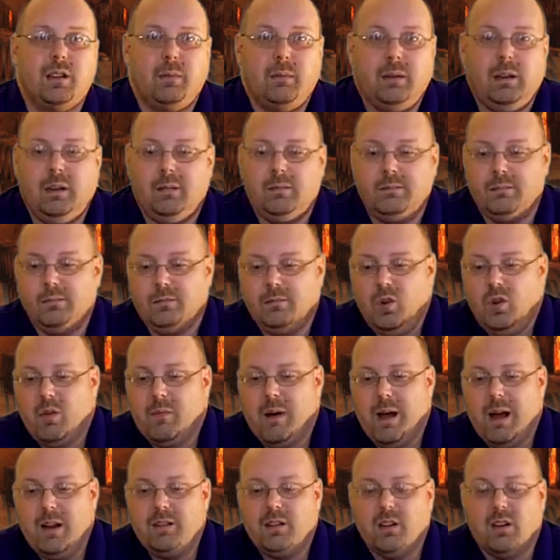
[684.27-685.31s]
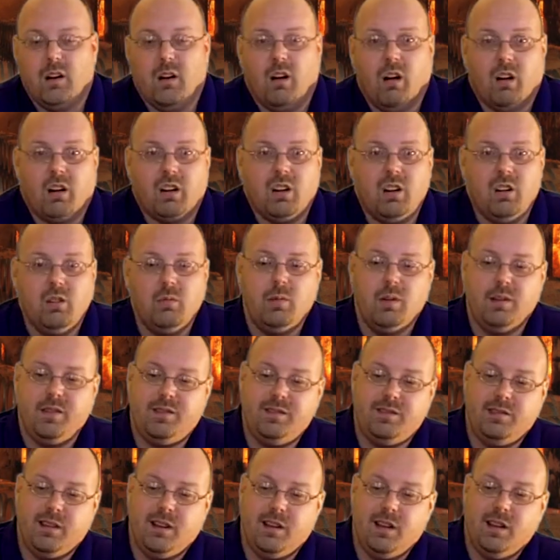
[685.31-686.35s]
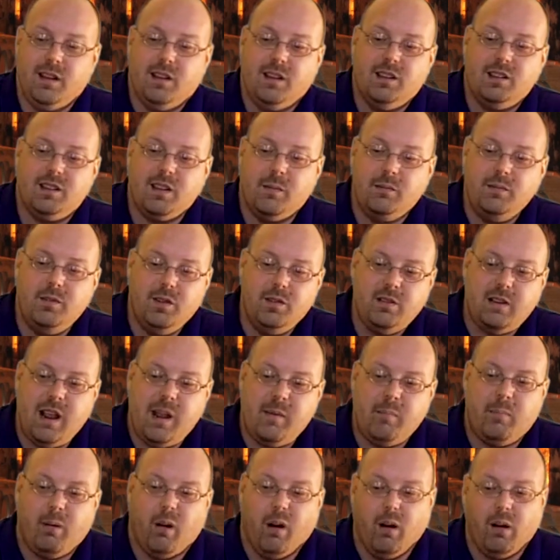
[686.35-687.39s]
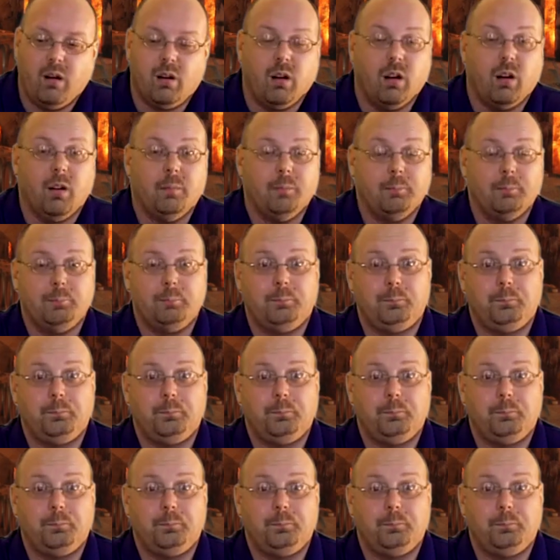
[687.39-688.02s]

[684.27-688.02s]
I mean, who am I to argue with some dude named Parker?